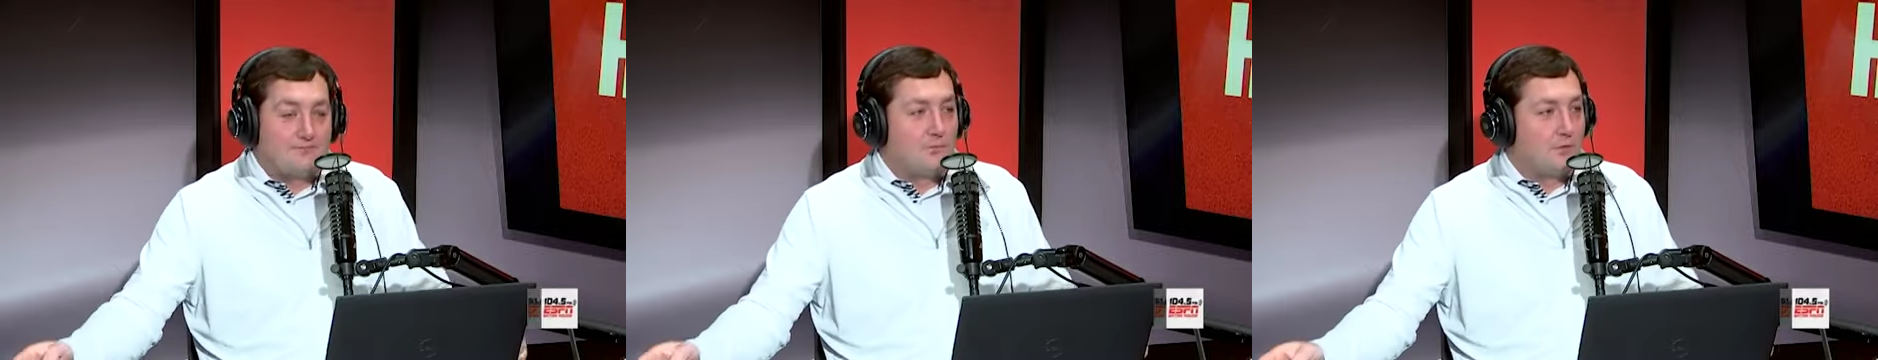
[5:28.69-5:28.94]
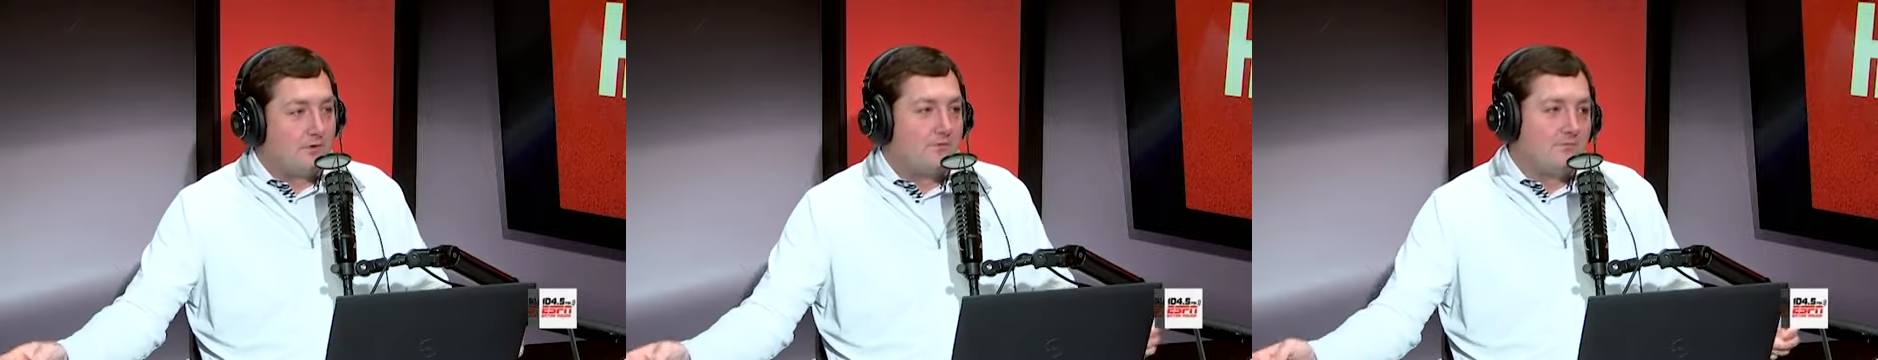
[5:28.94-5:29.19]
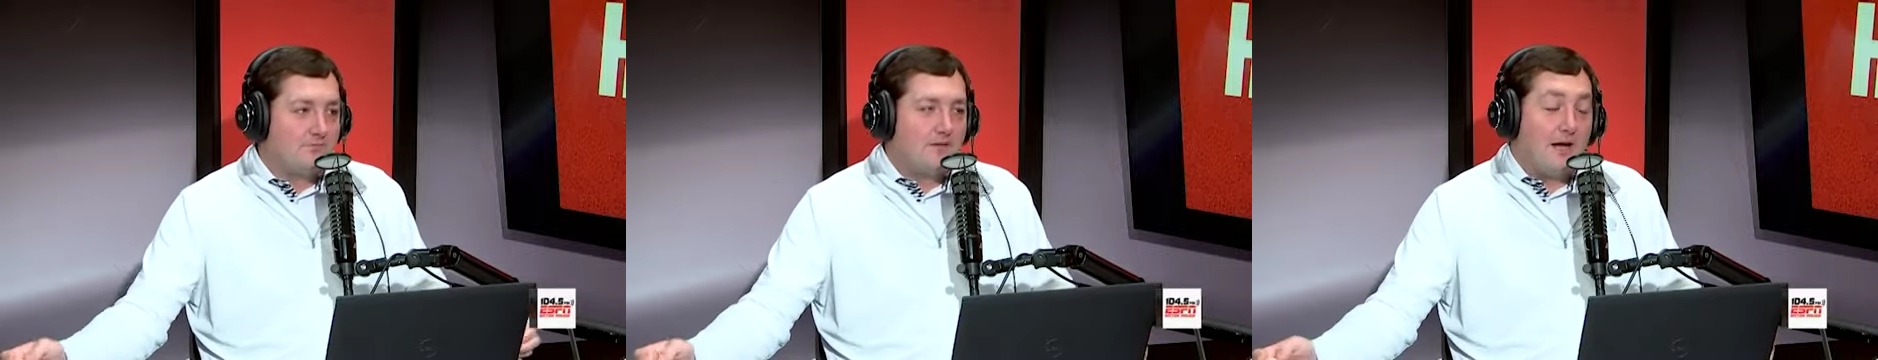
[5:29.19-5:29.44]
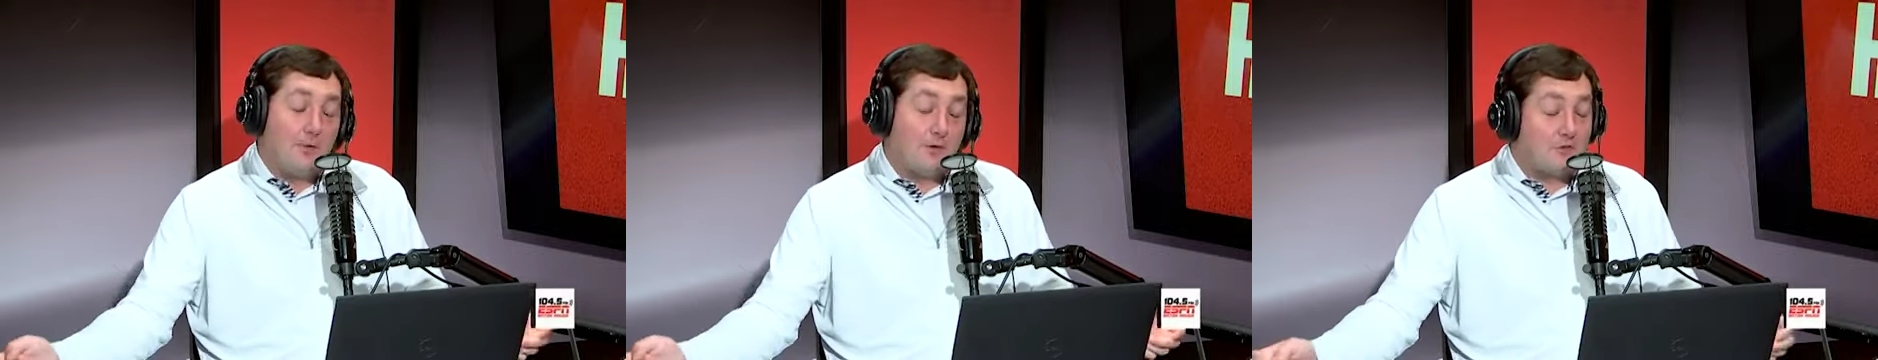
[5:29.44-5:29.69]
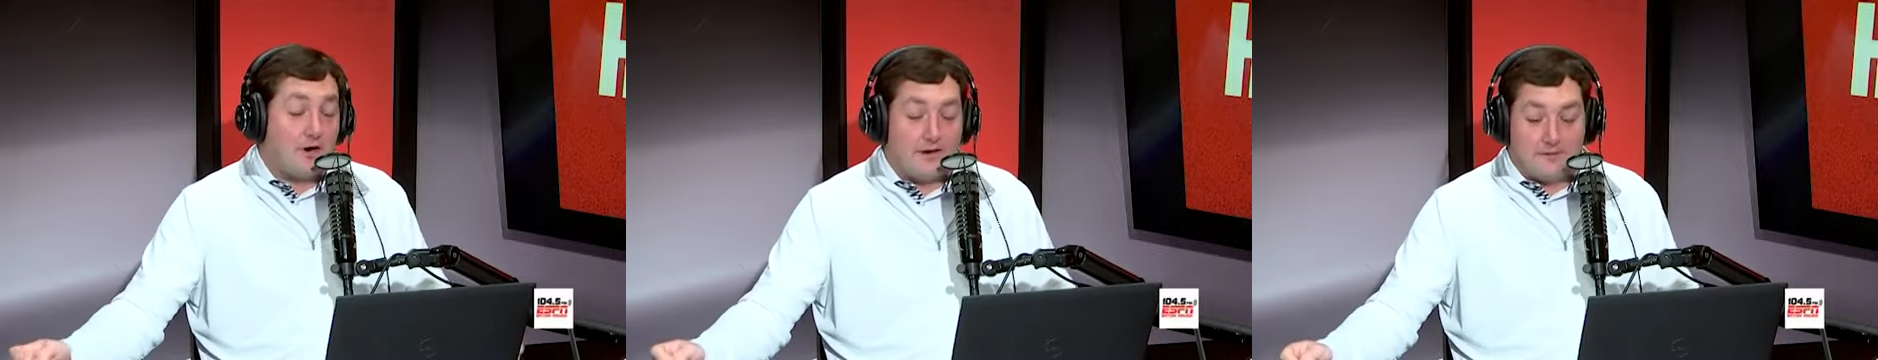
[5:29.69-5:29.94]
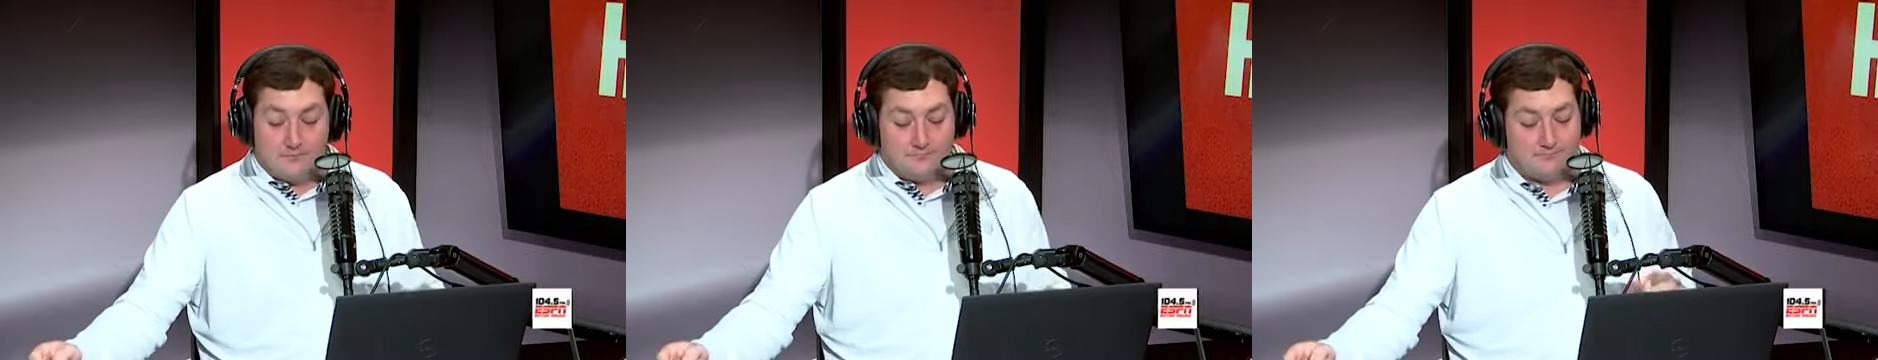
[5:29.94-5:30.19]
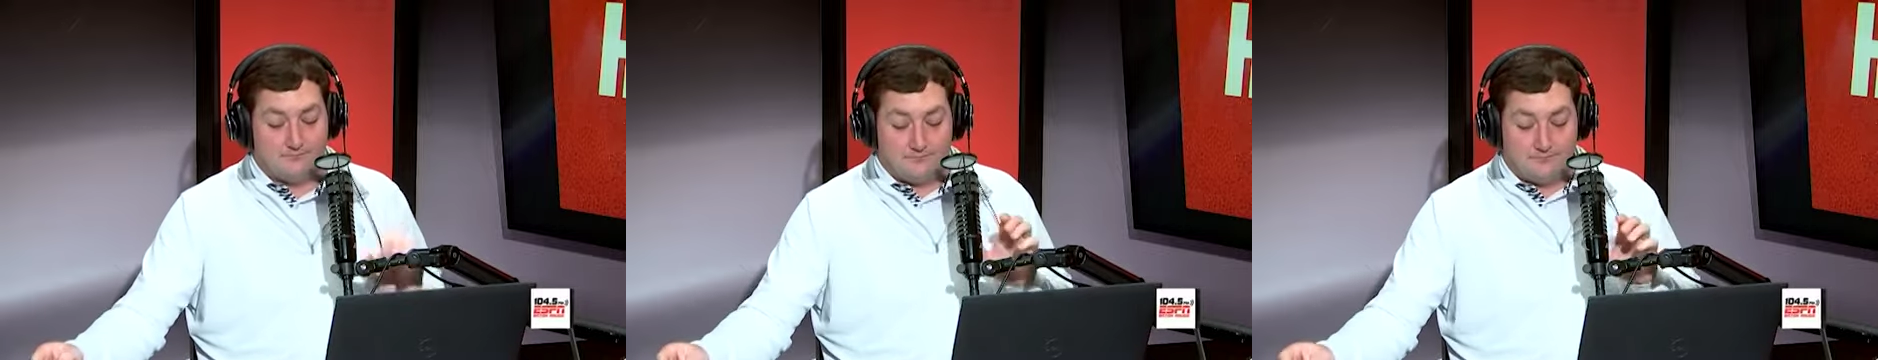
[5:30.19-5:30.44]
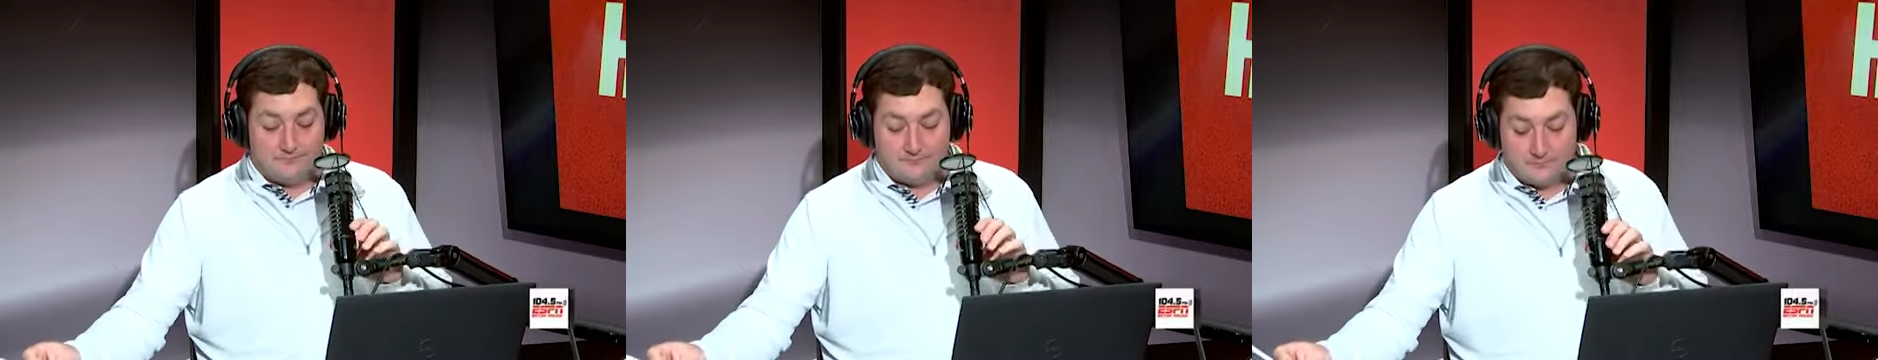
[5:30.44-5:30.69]
would have tried it.
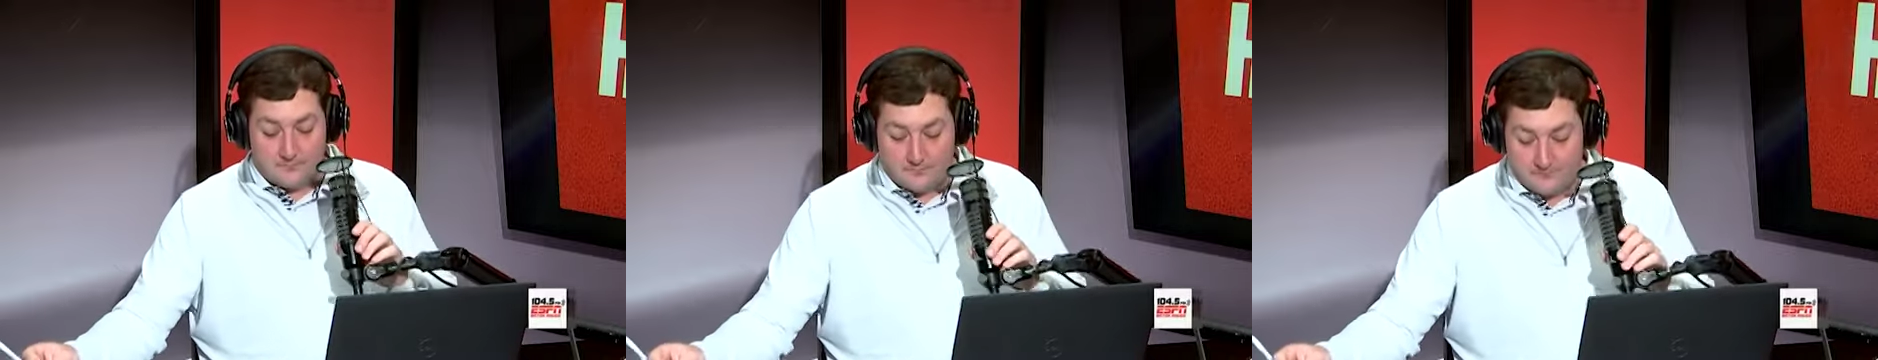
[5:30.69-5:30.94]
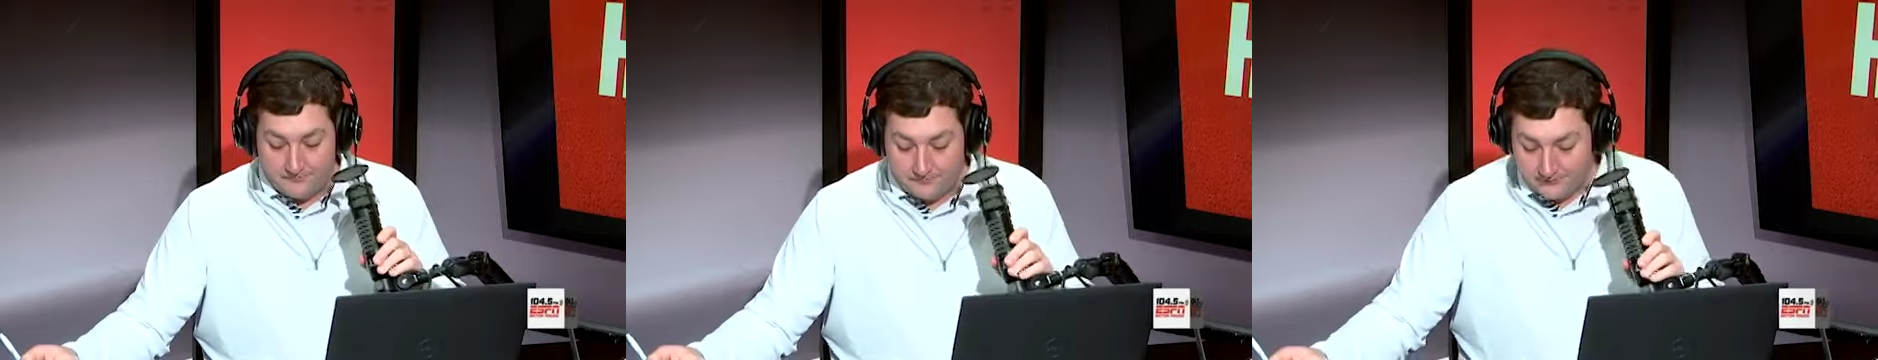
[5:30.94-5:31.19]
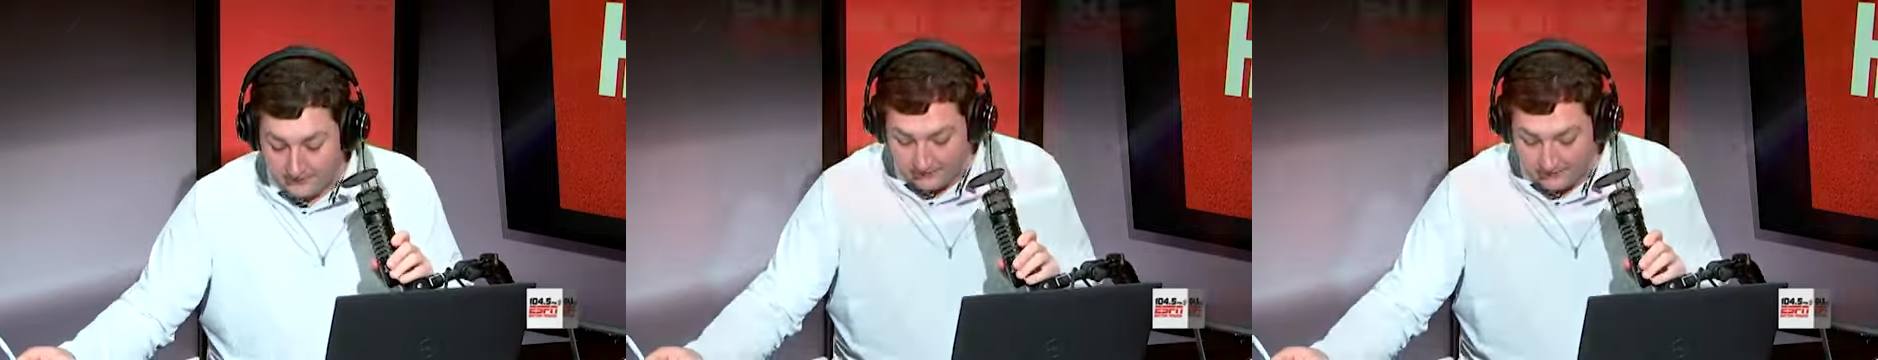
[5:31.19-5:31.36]
Yeah, I